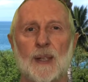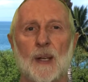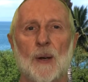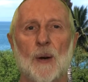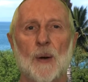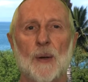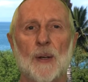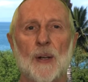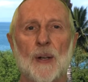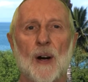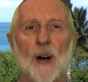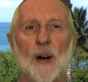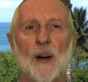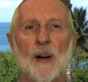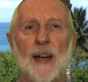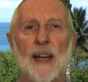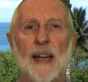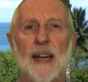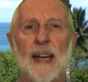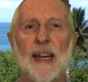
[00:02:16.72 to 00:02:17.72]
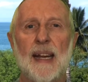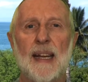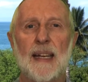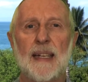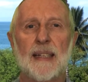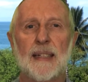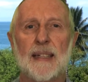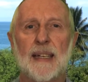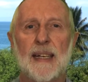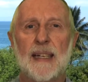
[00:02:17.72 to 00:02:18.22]
or you are
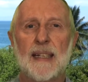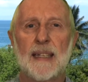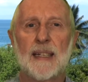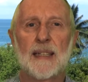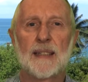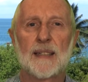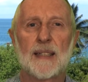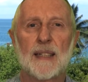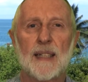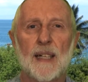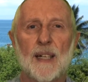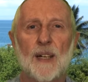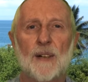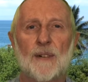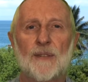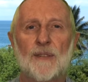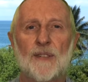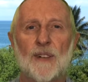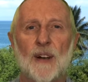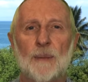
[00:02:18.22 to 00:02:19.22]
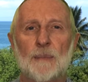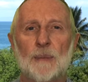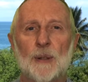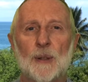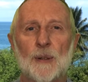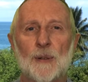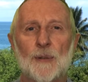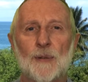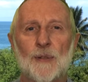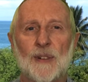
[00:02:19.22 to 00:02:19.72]
alienated from
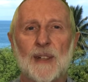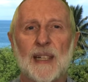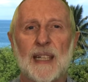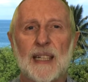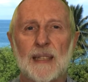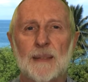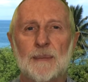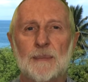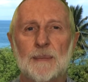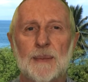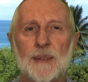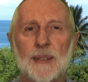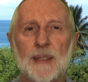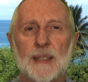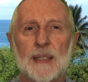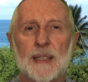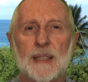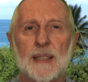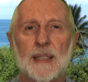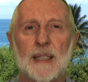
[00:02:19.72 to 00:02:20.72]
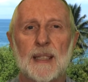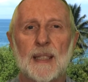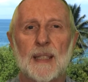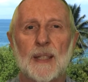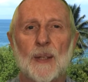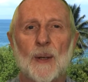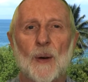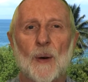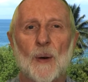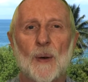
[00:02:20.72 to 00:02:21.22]
your freedom
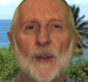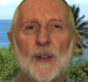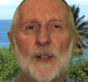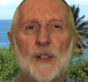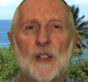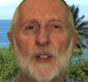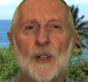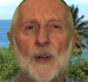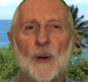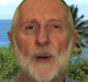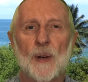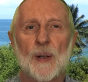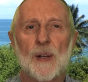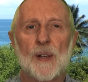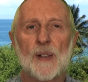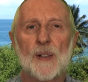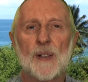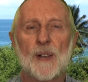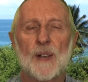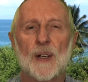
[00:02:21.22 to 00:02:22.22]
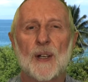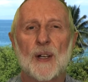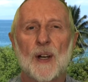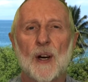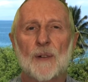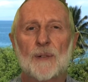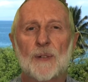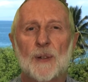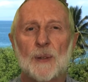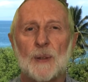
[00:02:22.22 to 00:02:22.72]
or the joys
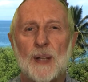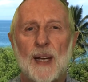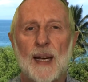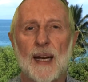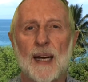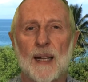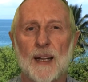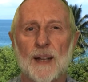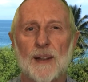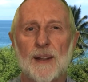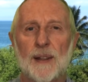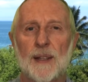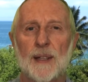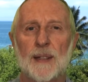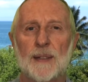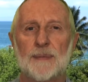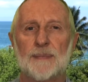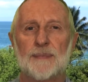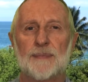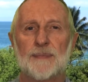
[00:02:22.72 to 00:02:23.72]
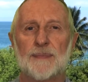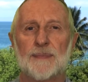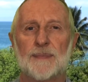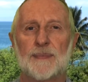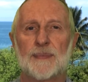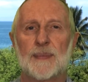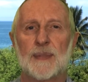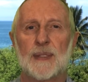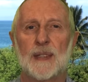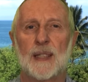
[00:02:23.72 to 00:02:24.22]
of good health,
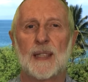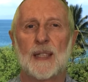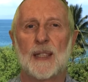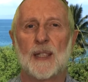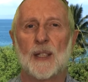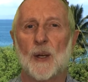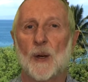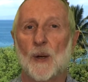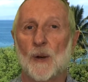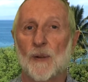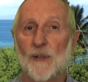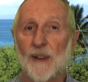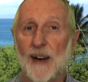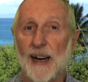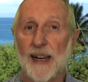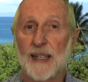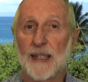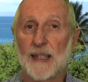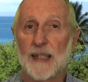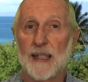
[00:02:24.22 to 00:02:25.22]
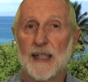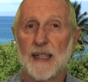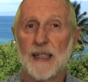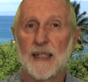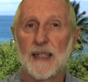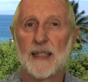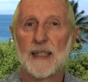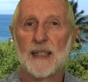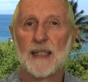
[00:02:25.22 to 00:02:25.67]
or finally,